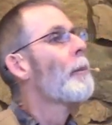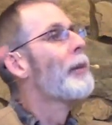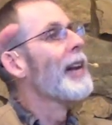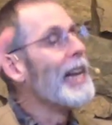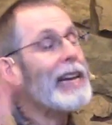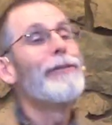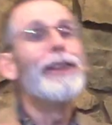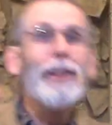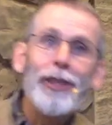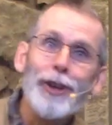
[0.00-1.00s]
But
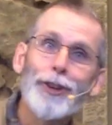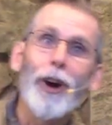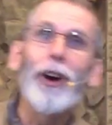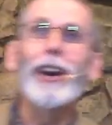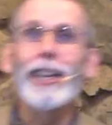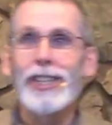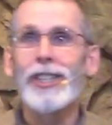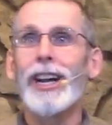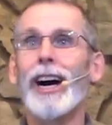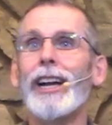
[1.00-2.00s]
even in the darkest
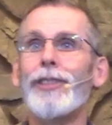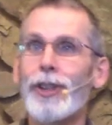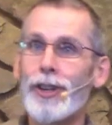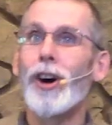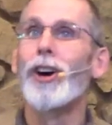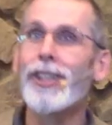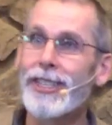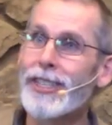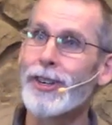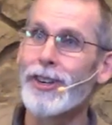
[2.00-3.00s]
night, the dawn
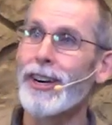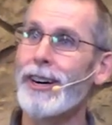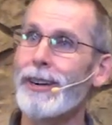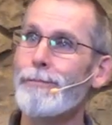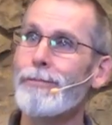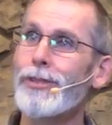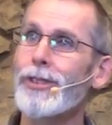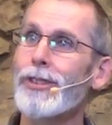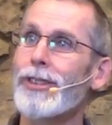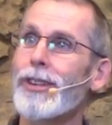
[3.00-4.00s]
still
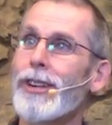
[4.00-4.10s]
comes